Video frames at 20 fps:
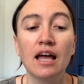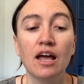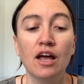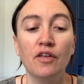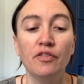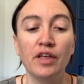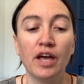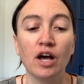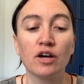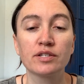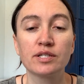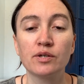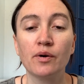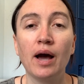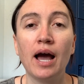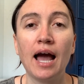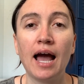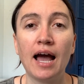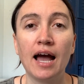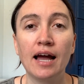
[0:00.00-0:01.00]
They also
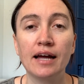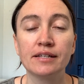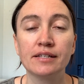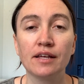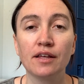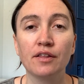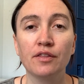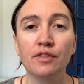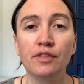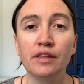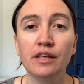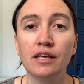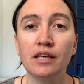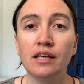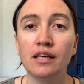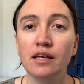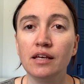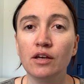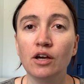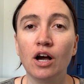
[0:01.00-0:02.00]
had
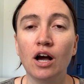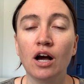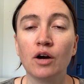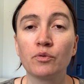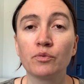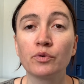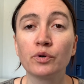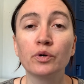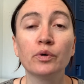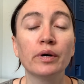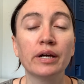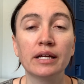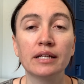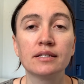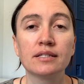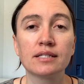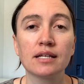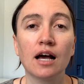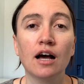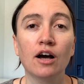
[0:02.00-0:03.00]
the
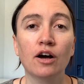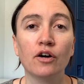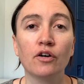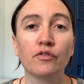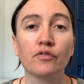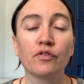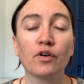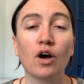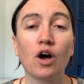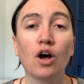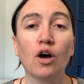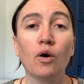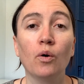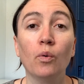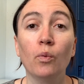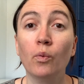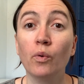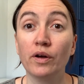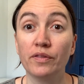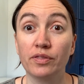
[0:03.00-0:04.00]
ruins of
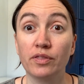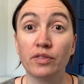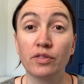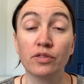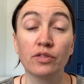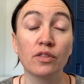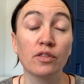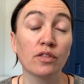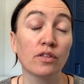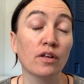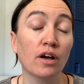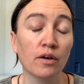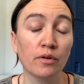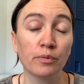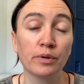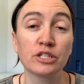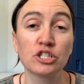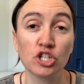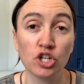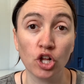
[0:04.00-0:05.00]
what the
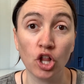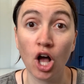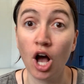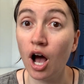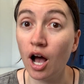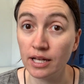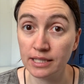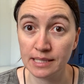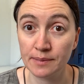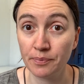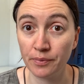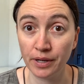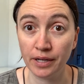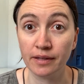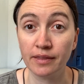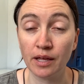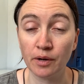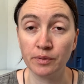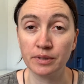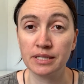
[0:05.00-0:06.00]
original hot spring
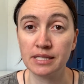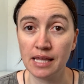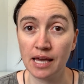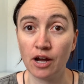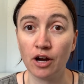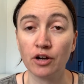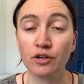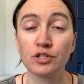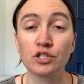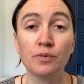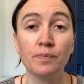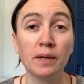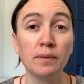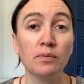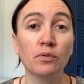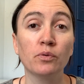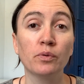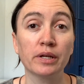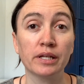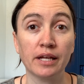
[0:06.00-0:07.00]
that was there. So
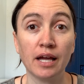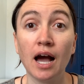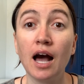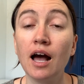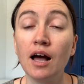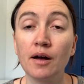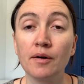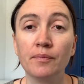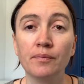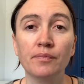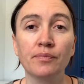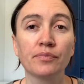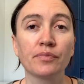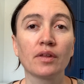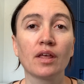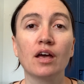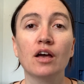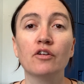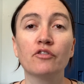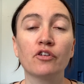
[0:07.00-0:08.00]
people would come
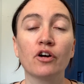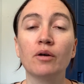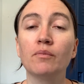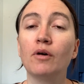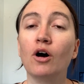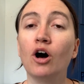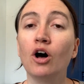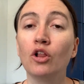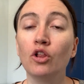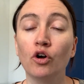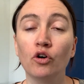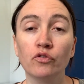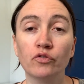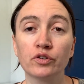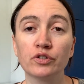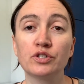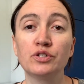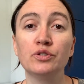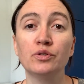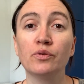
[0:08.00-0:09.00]
from all over
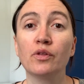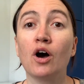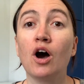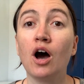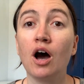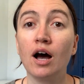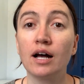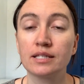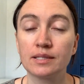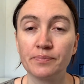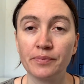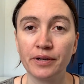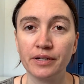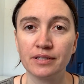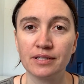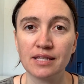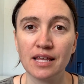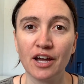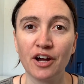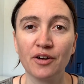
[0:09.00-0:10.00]
to the hot
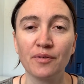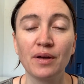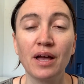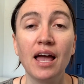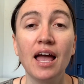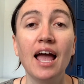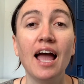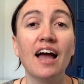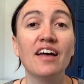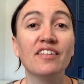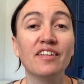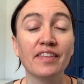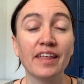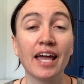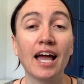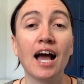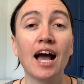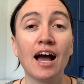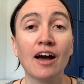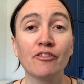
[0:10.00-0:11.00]
springs there. And then they
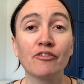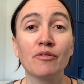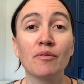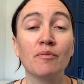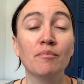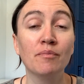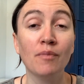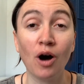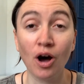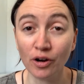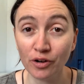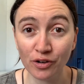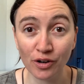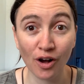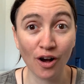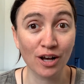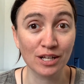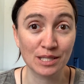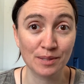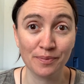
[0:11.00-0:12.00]
have modern
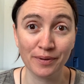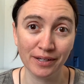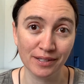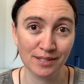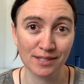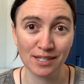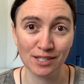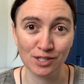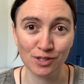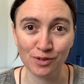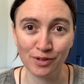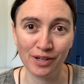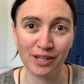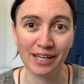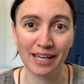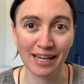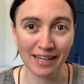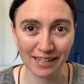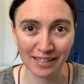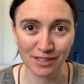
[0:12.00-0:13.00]
hot springs that you can
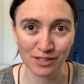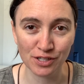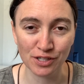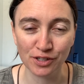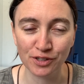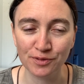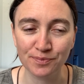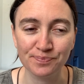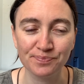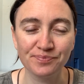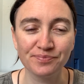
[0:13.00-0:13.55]
get into.